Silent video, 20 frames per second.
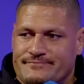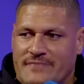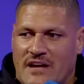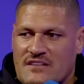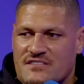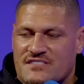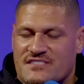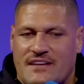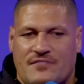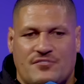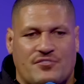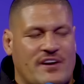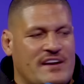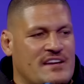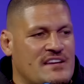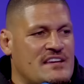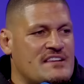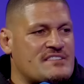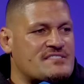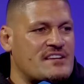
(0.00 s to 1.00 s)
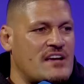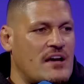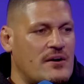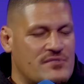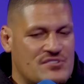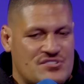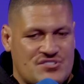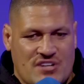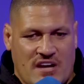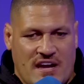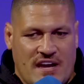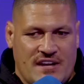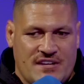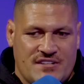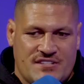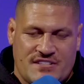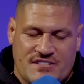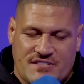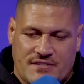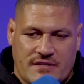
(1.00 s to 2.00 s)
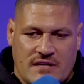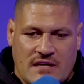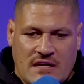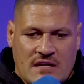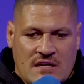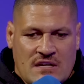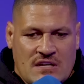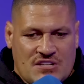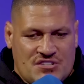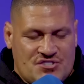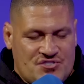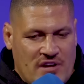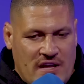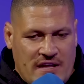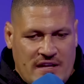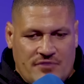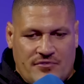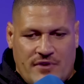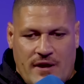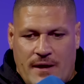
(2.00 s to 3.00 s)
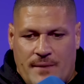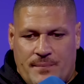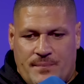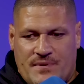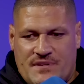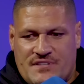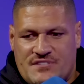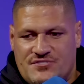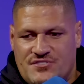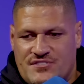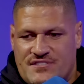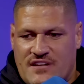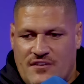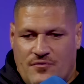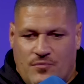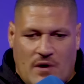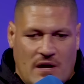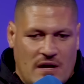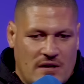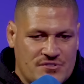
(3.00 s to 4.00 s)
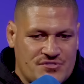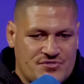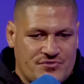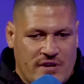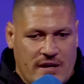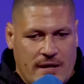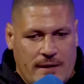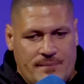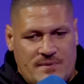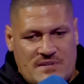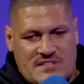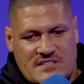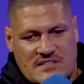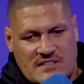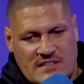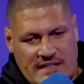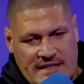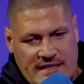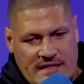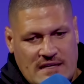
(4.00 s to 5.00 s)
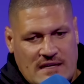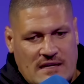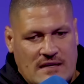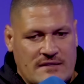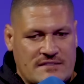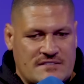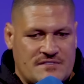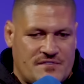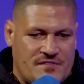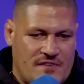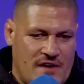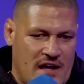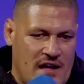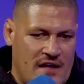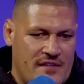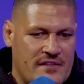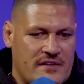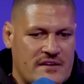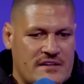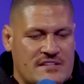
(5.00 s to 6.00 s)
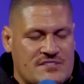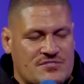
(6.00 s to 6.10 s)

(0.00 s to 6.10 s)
7 or 8 years ago. He's changed. He's a Australian rep. He's a New South Wales rep. He's a leader. He's a father. He's